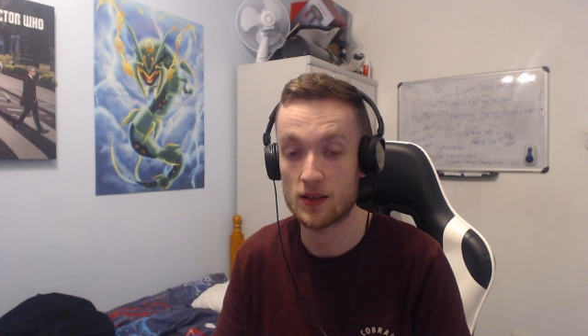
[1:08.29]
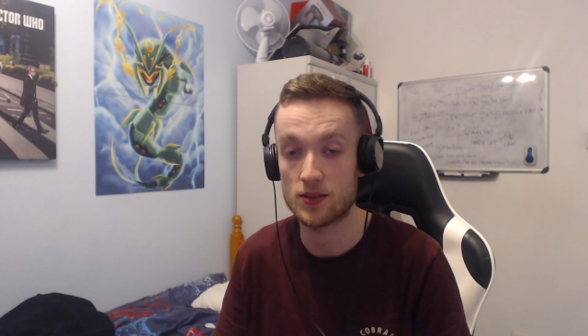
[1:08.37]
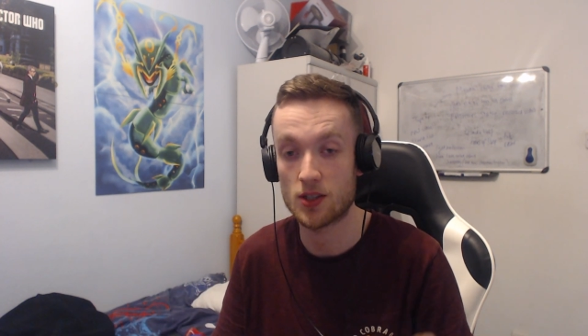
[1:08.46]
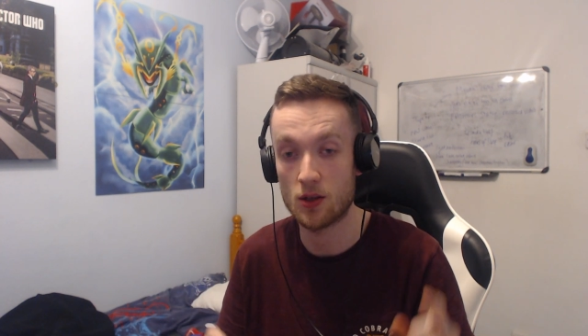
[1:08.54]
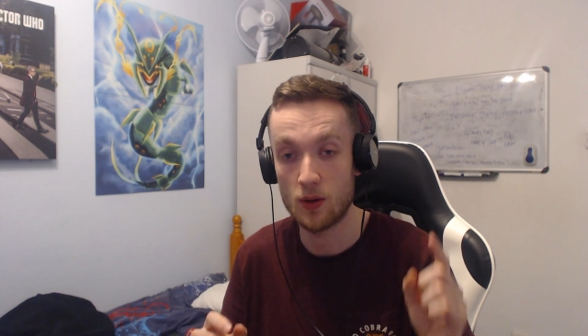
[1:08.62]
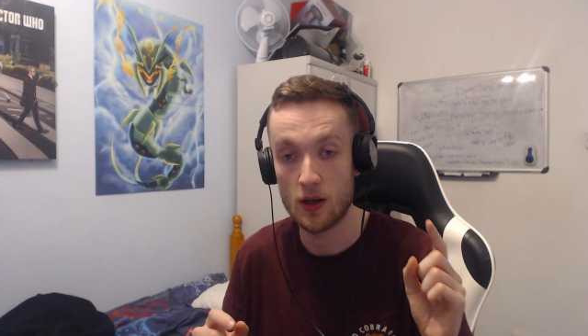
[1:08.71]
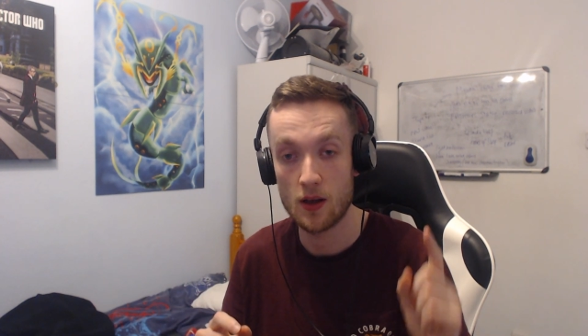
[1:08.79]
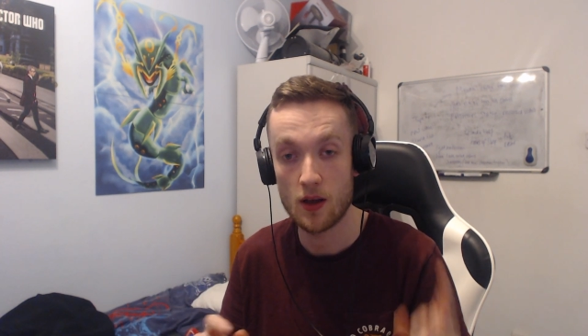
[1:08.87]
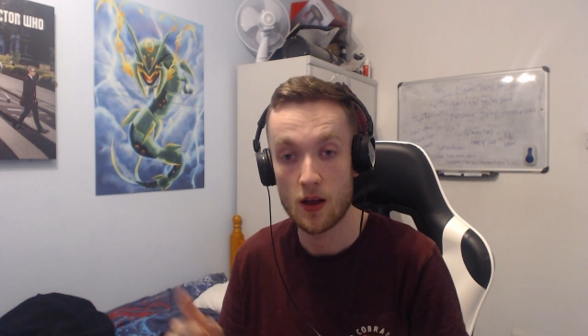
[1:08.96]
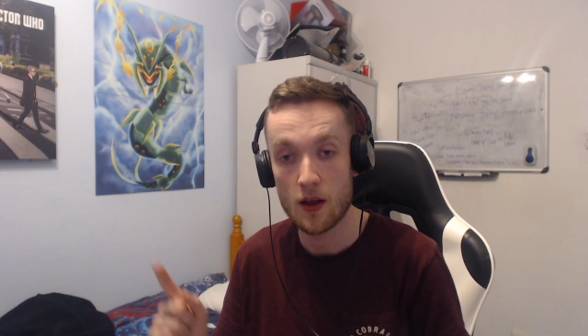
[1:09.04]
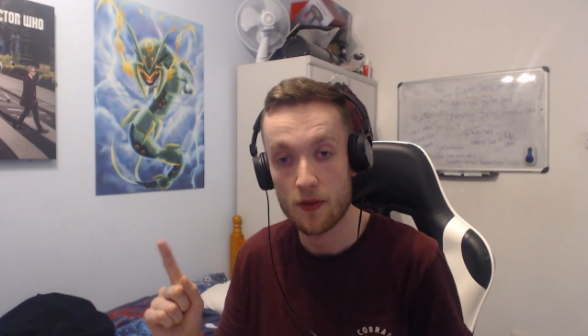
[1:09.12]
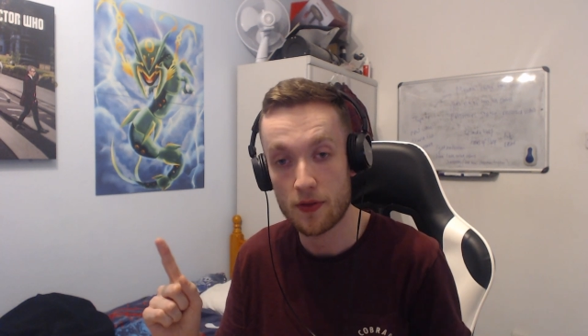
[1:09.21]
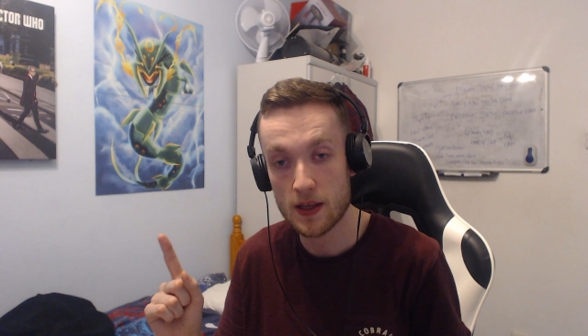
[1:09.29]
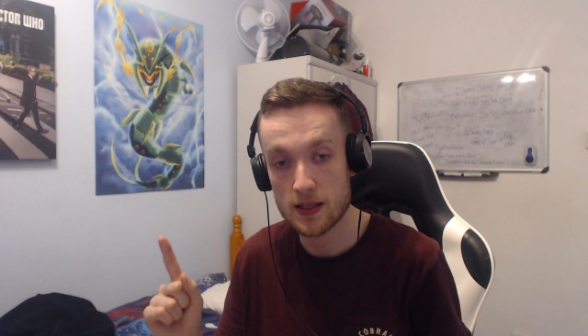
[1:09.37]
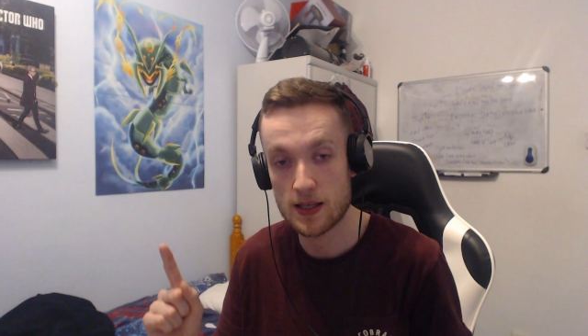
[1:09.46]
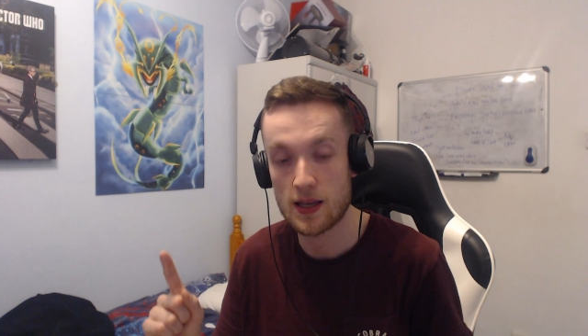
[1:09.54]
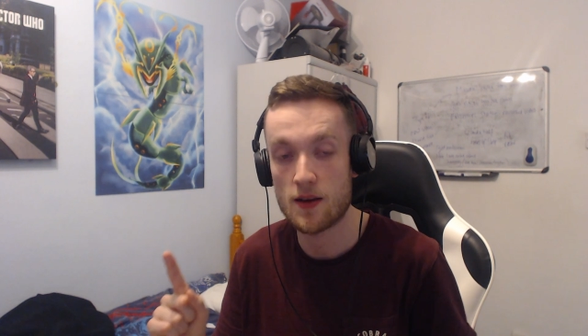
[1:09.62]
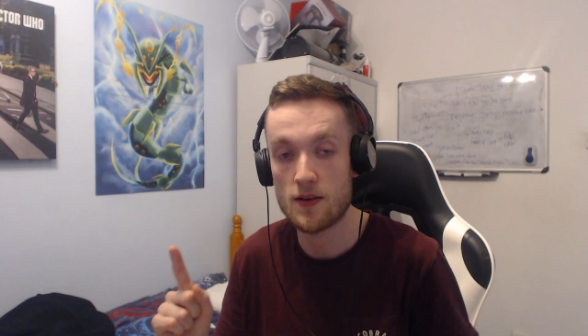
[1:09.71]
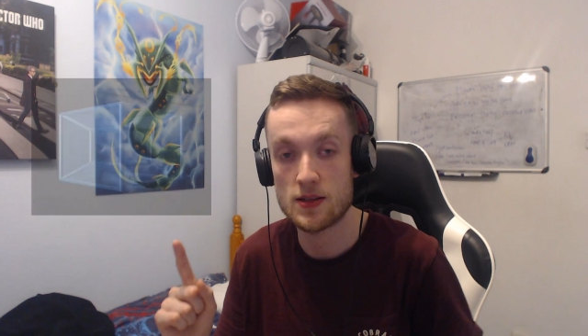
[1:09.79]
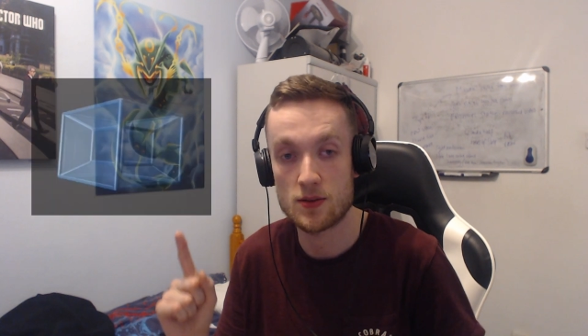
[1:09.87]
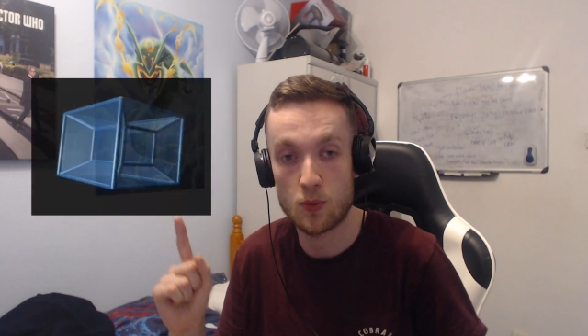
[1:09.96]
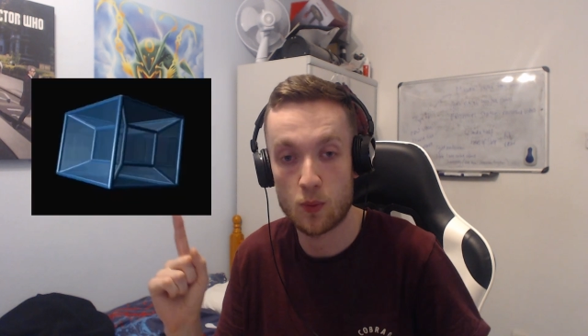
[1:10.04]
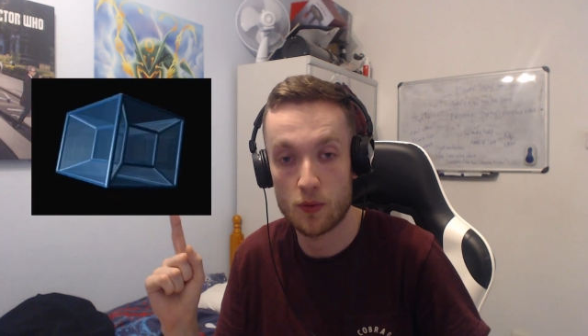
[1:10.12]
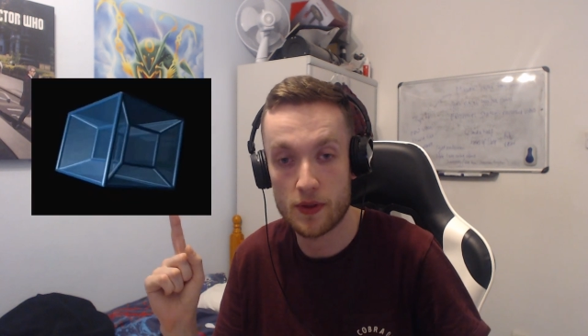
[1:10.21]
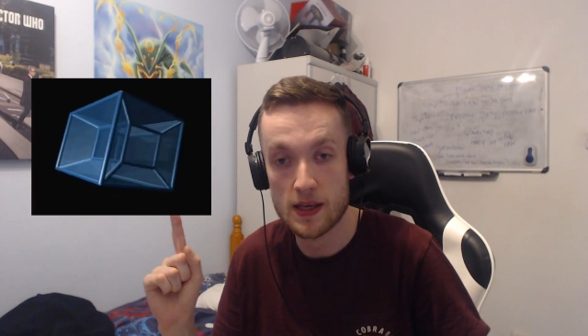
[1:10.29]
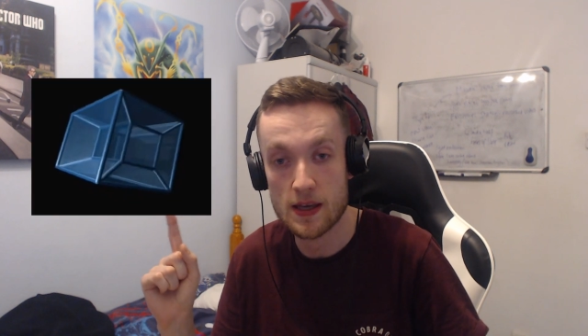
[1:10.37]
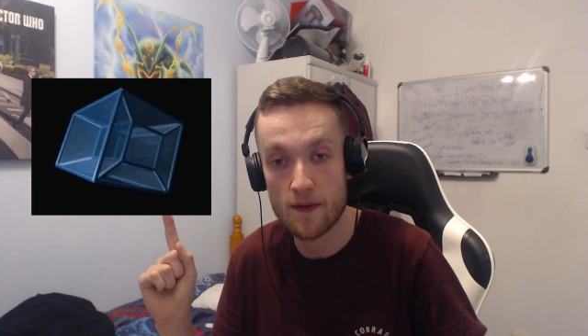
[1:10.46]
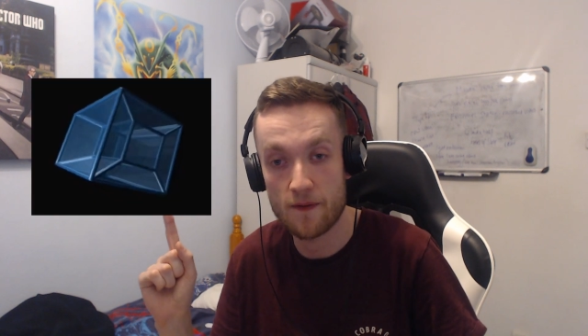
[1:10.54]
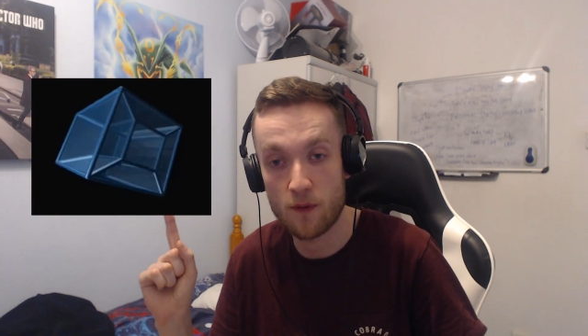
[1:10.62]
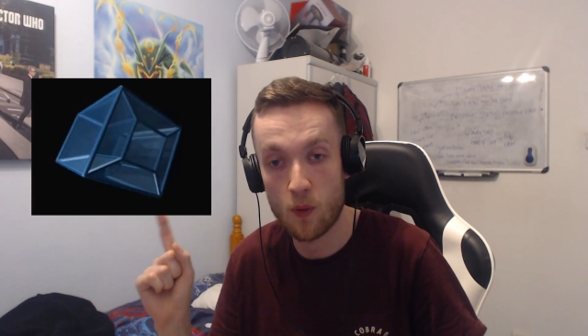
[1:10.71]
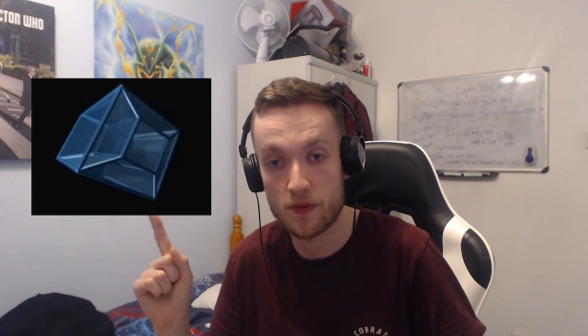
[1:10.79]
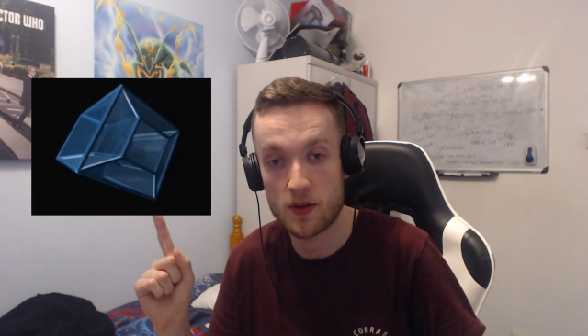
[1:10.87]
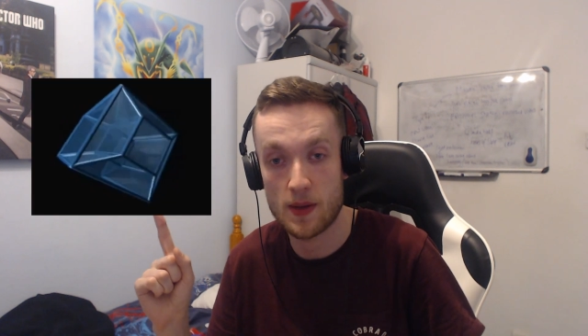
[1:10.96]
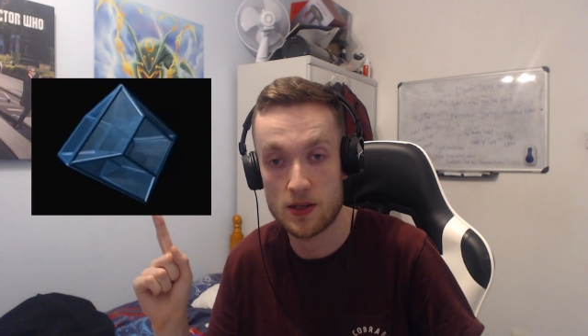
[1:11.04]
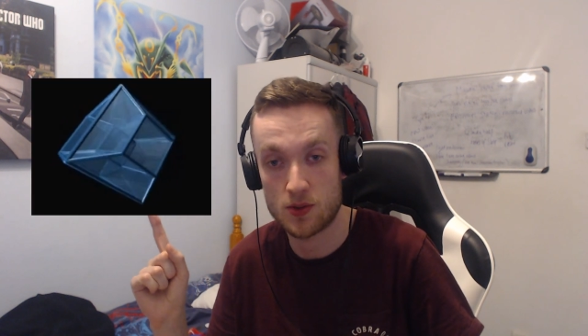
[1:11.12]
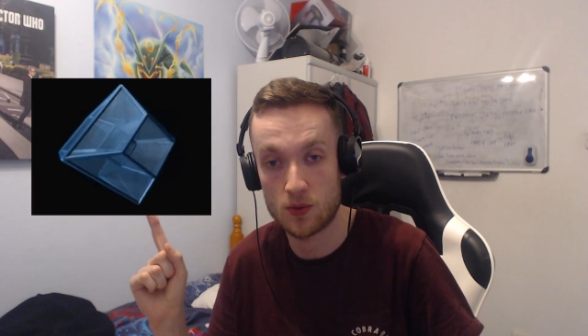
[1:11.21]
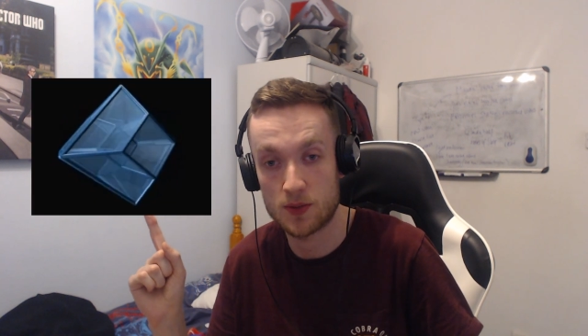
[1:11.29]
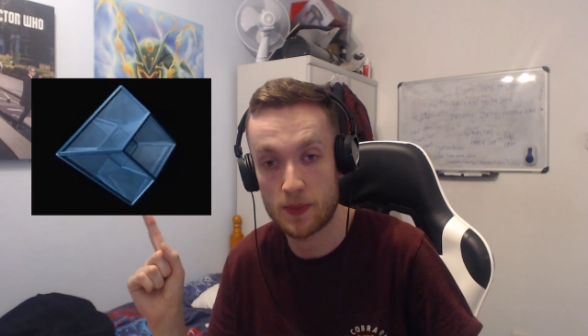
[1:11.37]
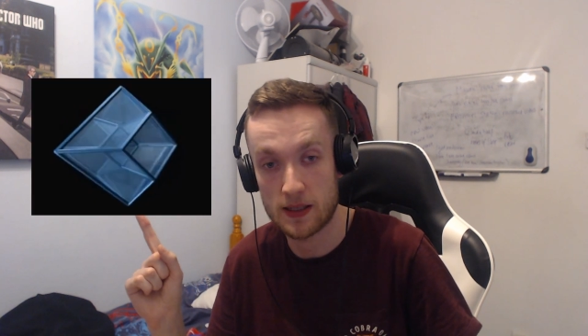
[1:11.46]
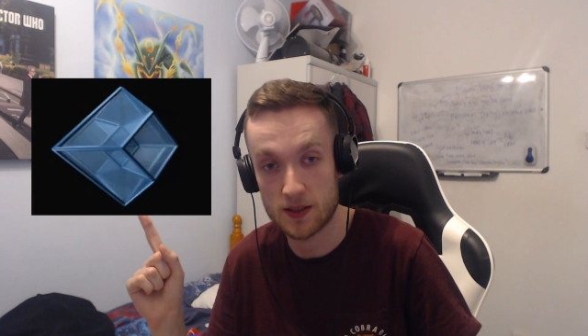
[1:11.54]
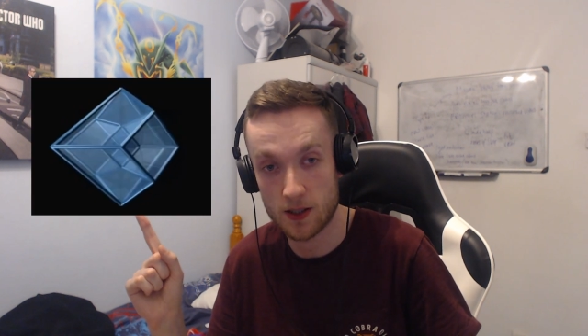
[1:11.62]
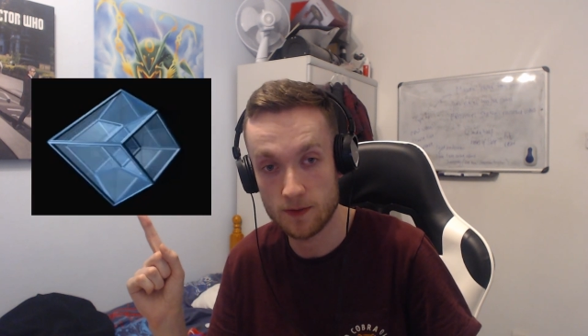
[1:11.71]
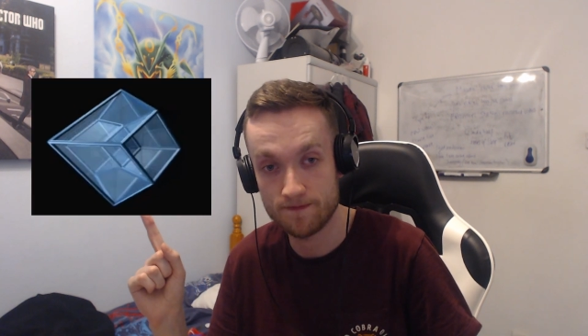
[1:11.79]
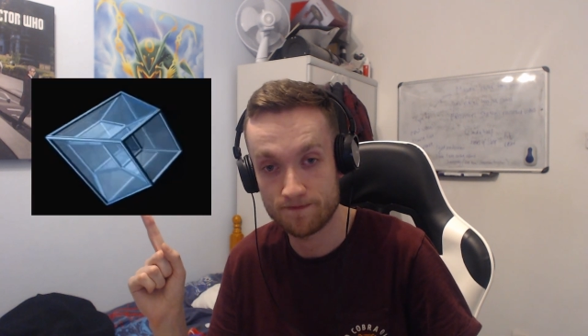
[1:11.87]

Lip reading: So this here is the fourth dimensional space-time,